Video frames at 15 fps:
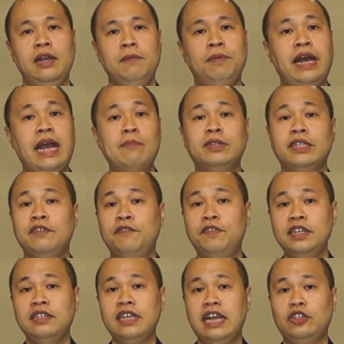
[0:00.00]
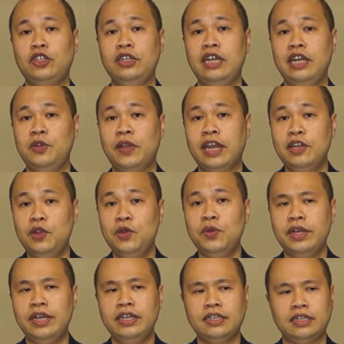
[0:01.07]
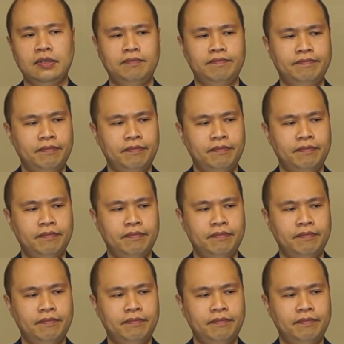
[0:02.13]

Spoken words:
perhaps the first action that you can do is,